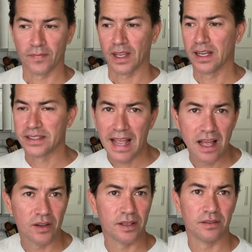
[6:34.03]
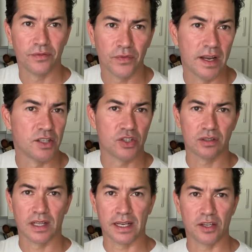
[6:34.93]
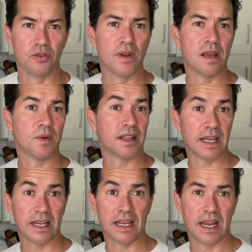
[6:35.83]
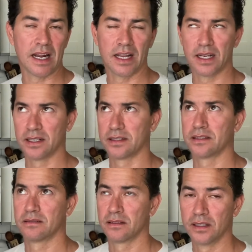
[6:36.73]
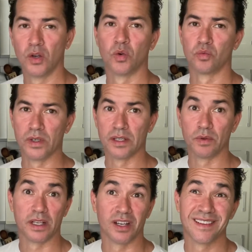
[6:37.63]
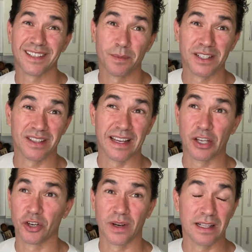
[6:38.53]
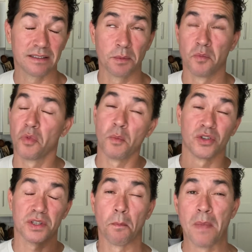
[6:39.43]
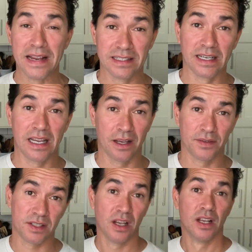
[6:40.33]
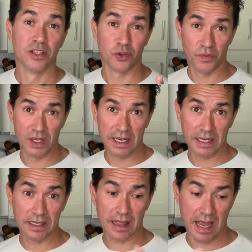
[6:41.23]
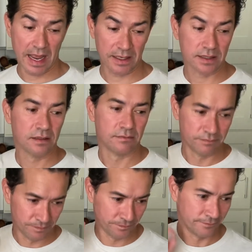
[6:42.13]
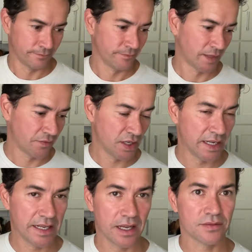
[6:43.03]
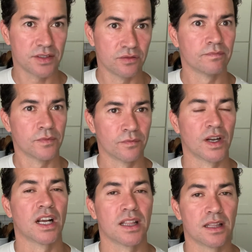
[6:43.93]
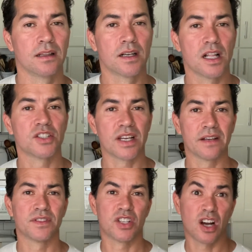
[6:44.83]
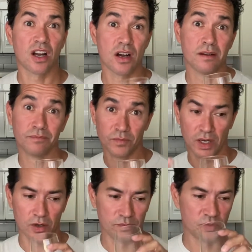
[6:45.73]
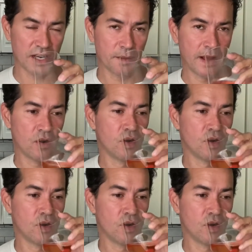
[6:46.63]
Italian, French, like you name it, they can get it, and it's really, really good. Not to mention they curate some of the most amazing gifts. So if you need that, if you need gifts, clutchgifts.com. Go, check them out.